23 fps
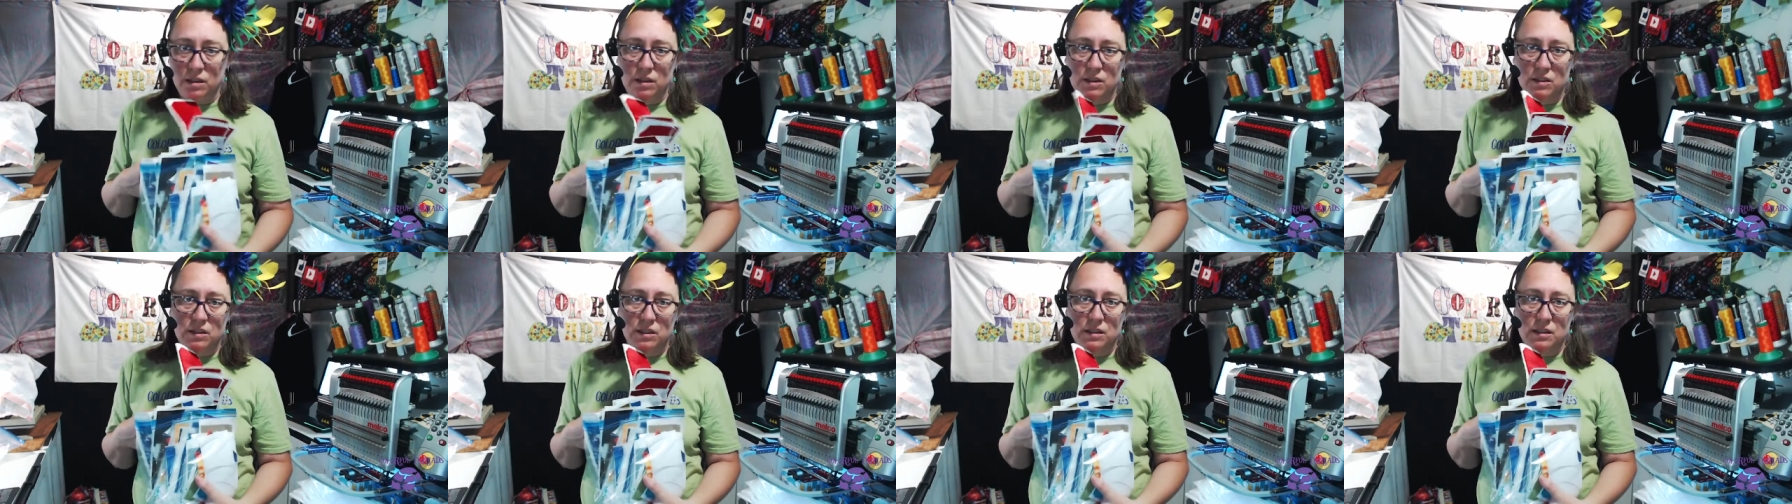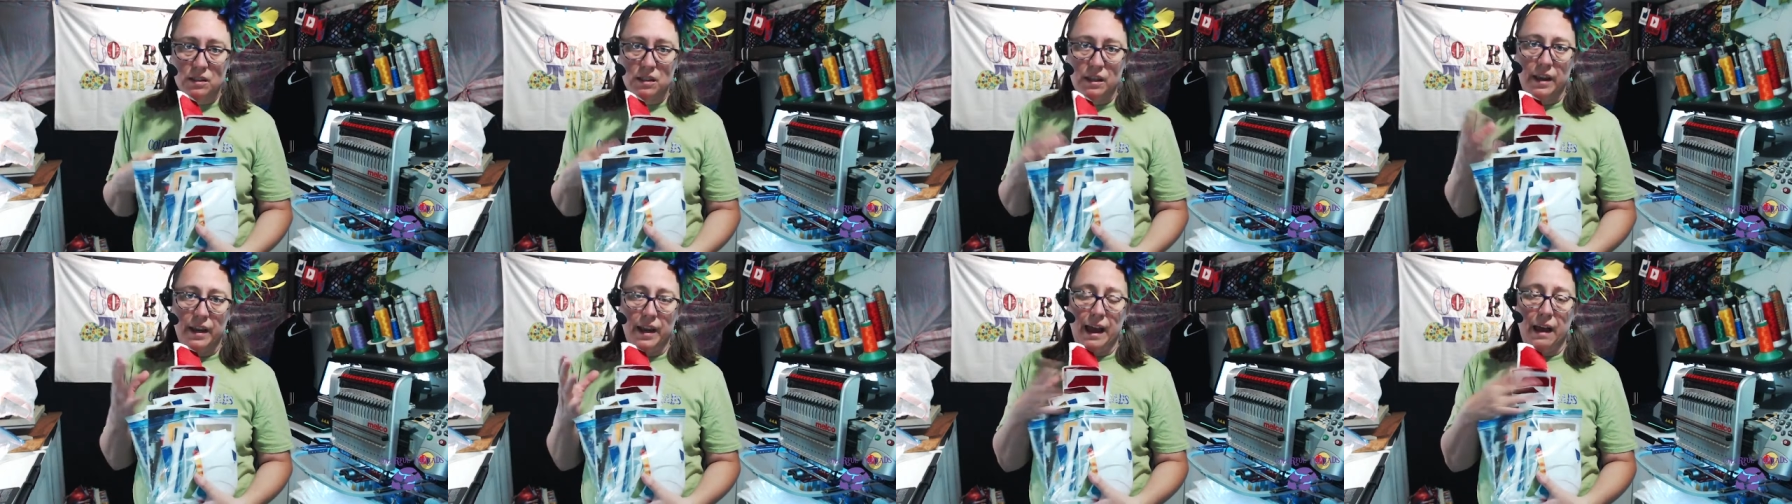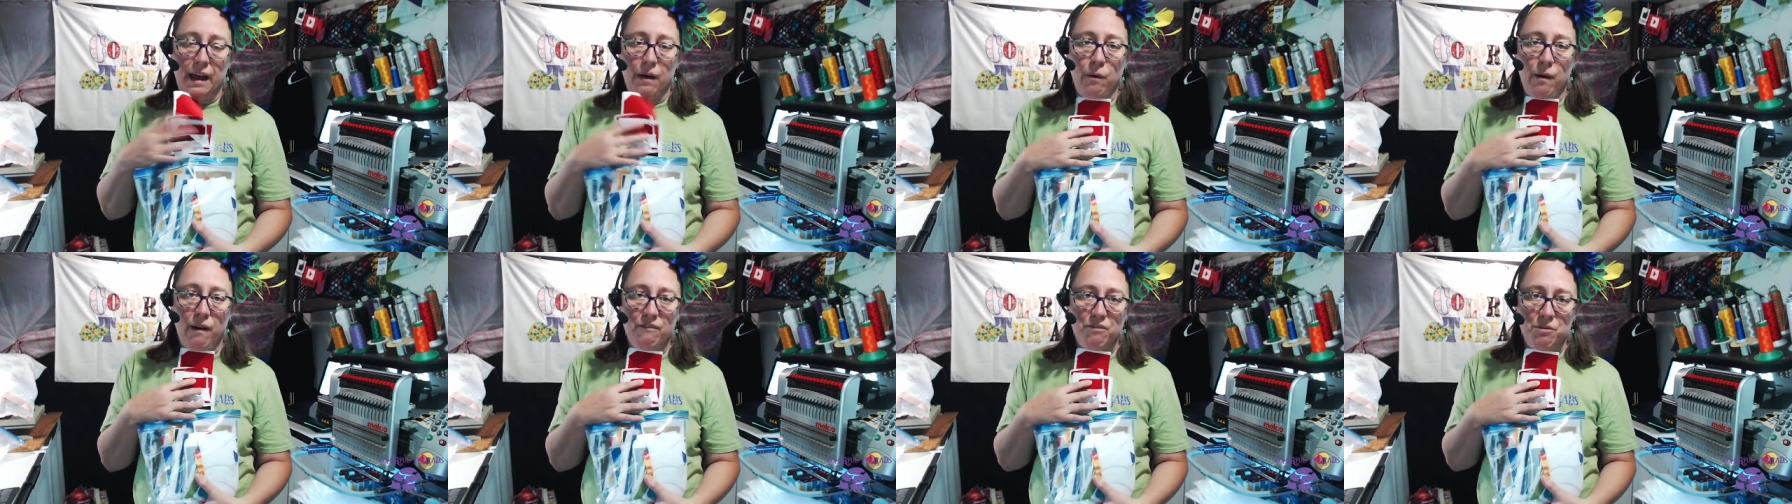This is like
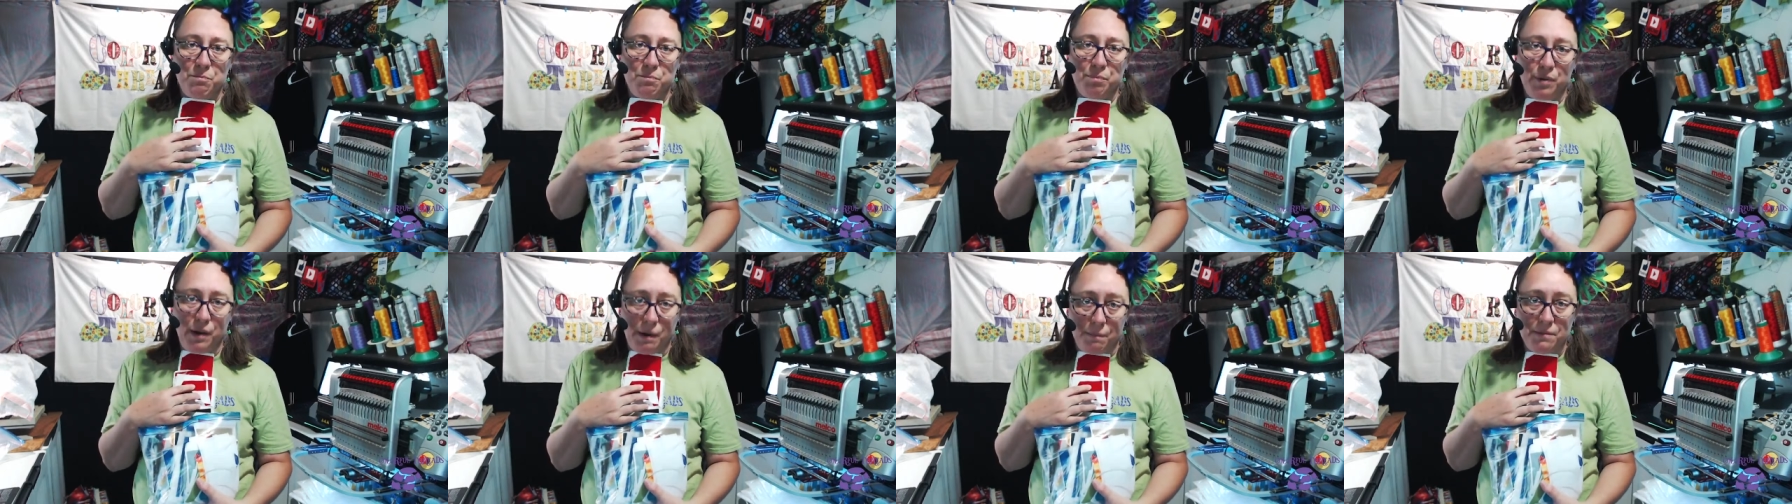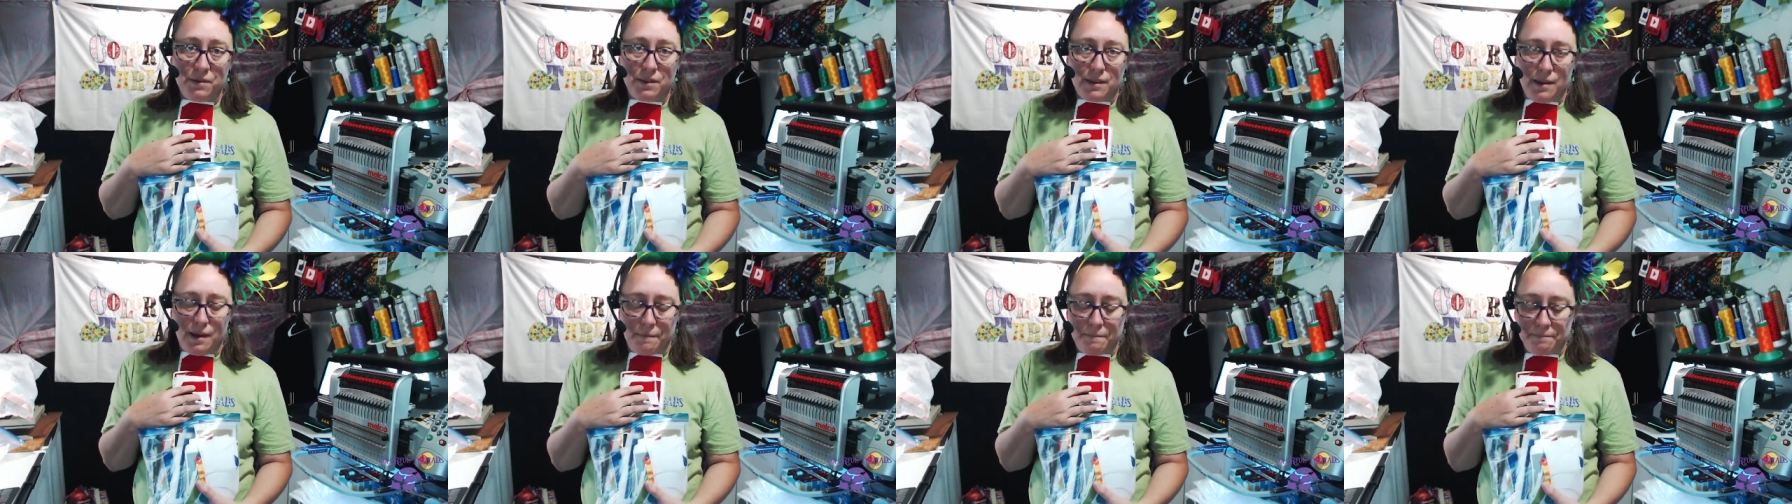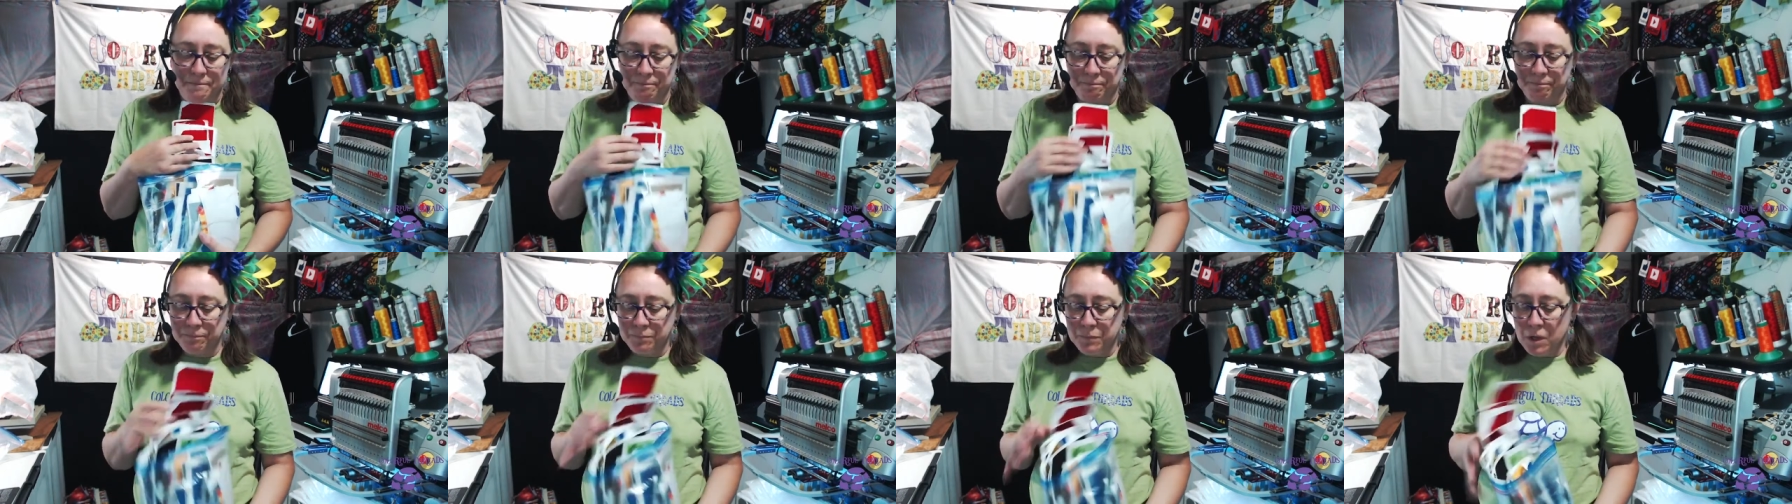how I've prepped them.
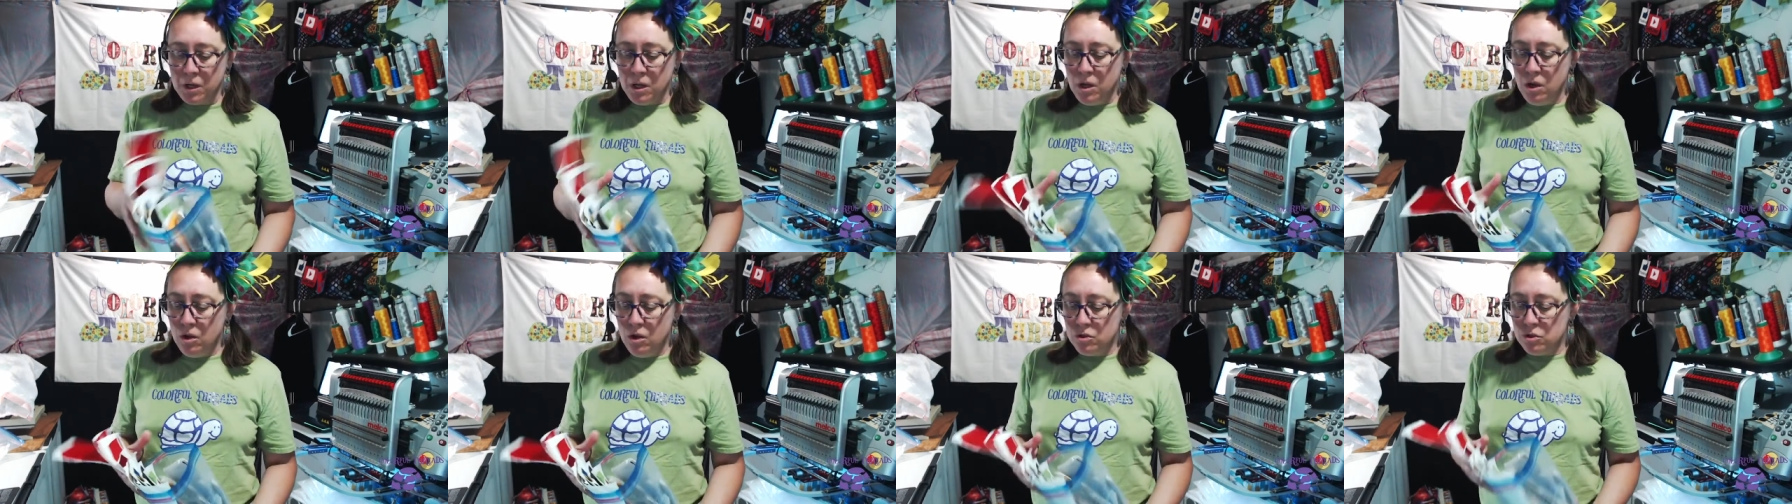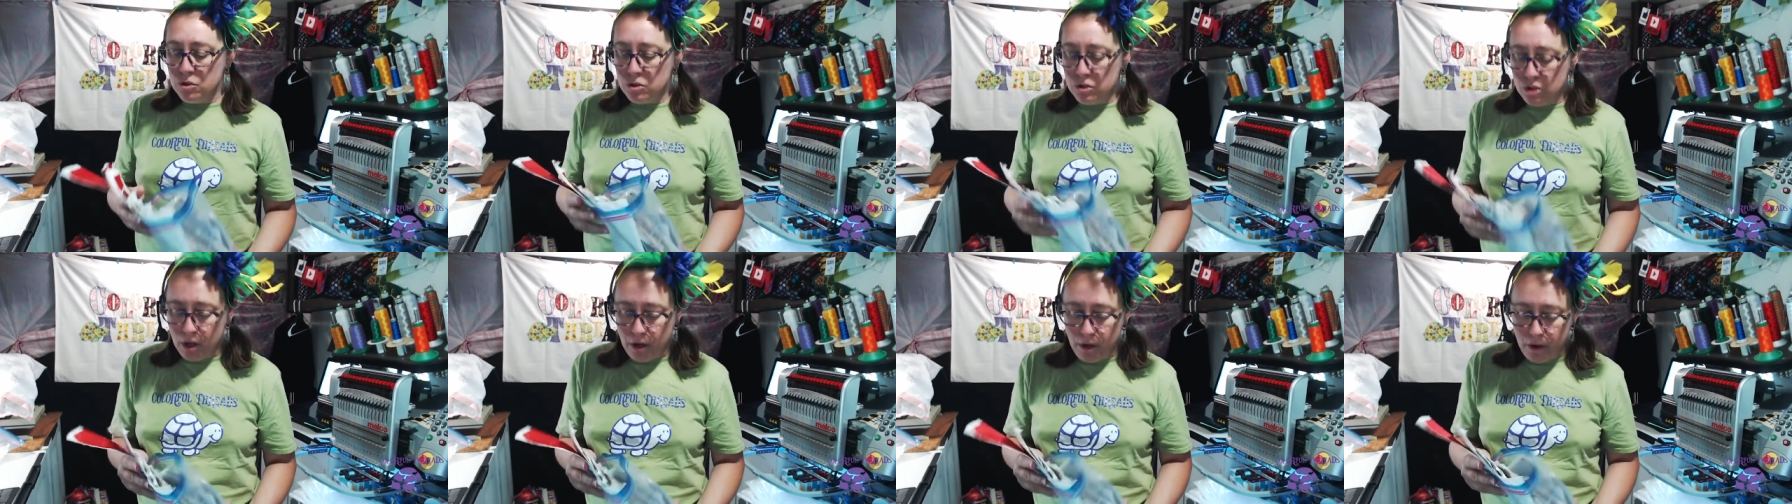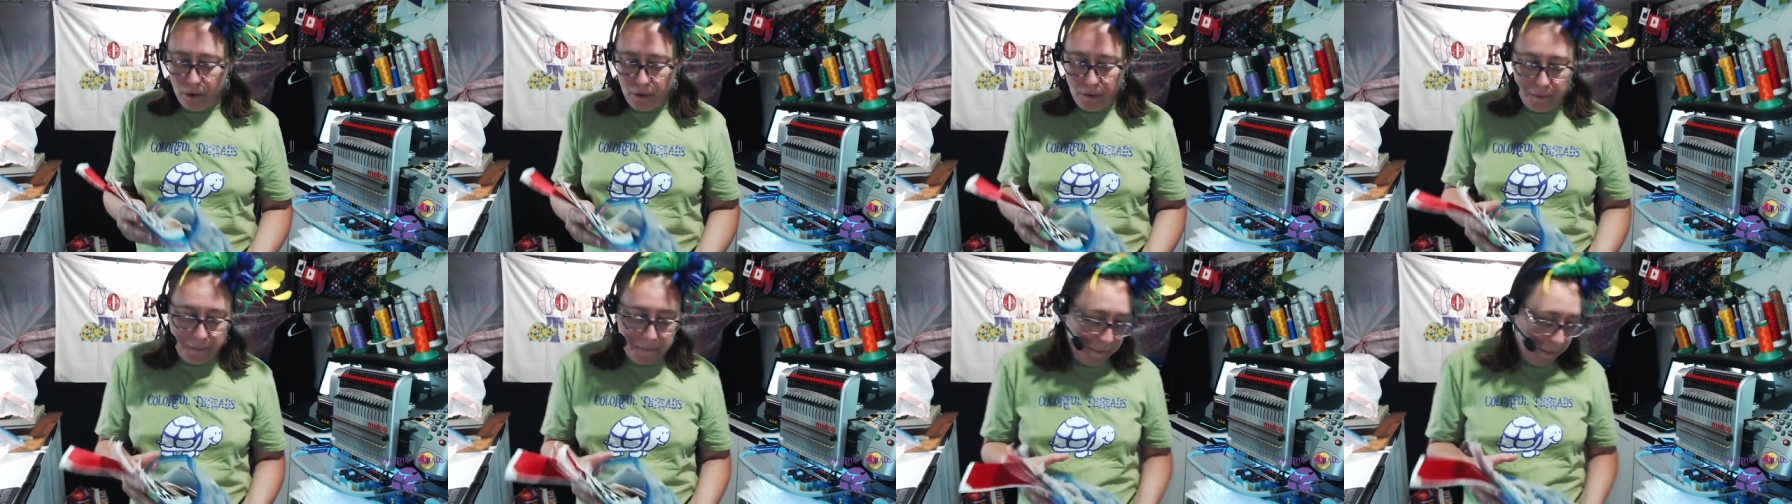
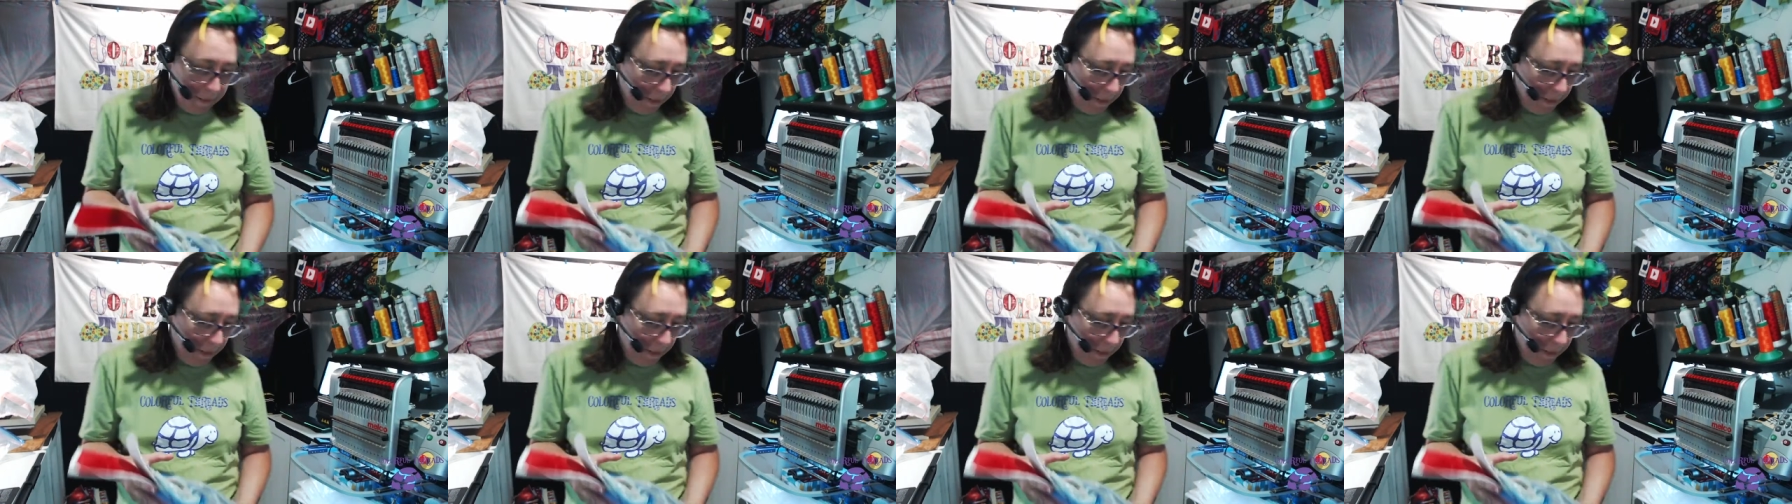So